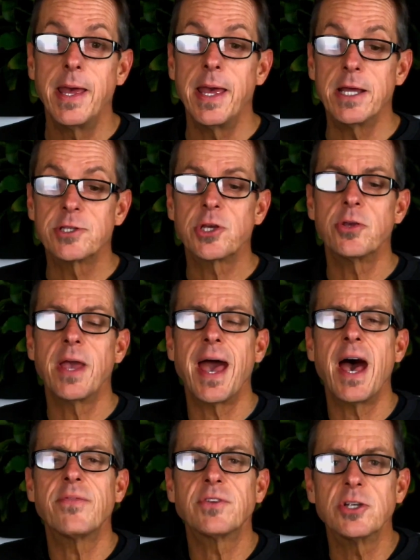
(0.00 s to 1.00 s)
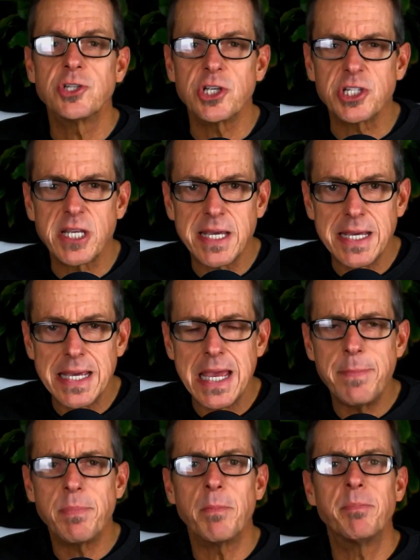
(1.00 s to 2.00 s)
And so you have to just keep
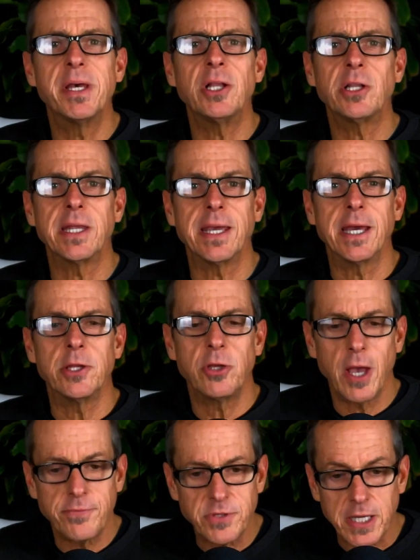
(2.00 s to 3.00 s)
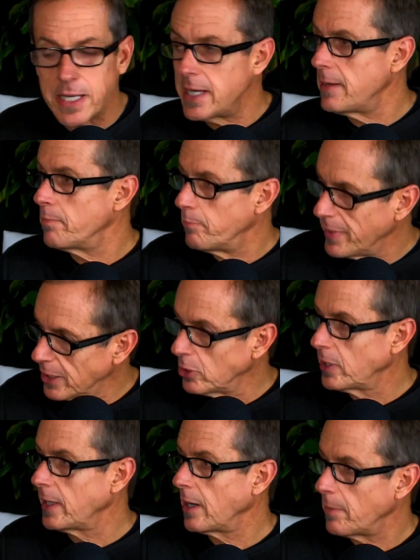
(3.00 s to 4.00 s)
building it. You have to keep
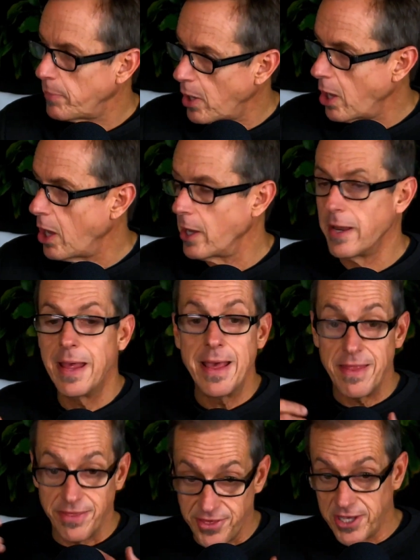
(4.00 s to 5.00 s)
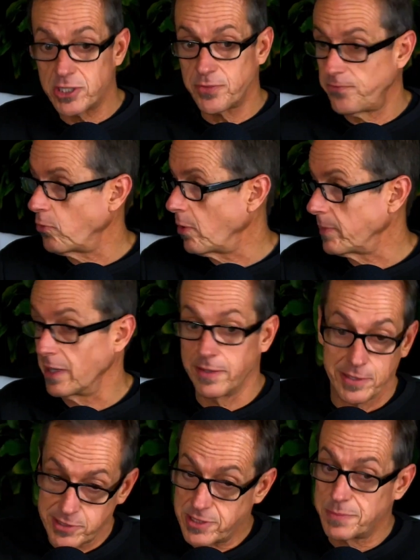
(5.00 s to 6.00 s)
building upon this formula.
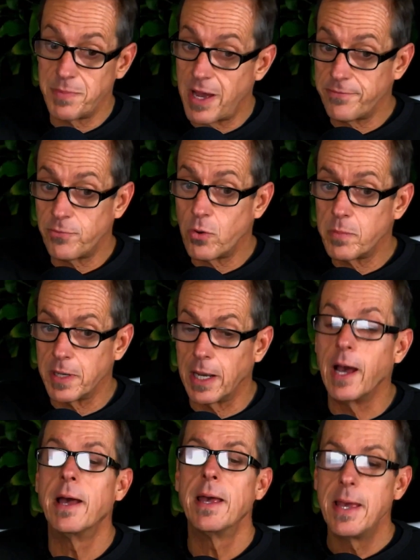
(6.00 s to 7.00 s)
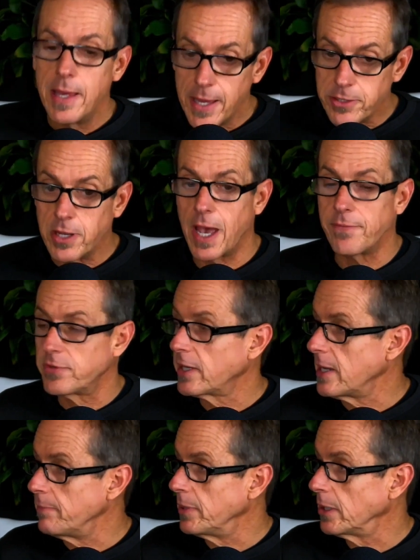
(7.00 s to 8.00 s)
This is my formula. And you have to
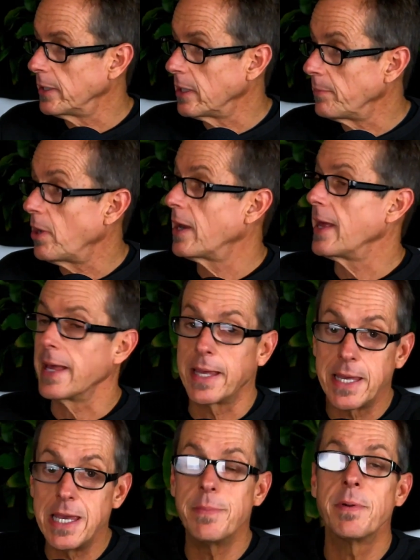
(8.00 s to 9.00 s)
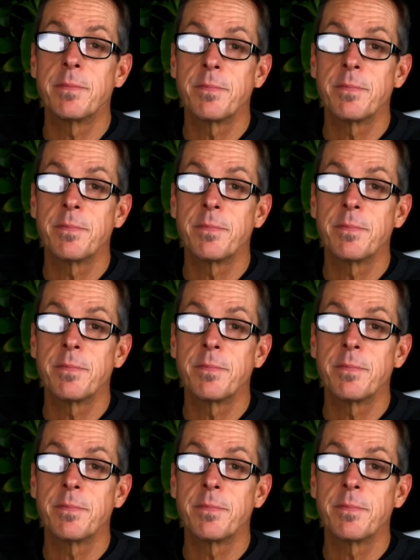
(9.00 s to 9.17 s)
keep building upon it and keep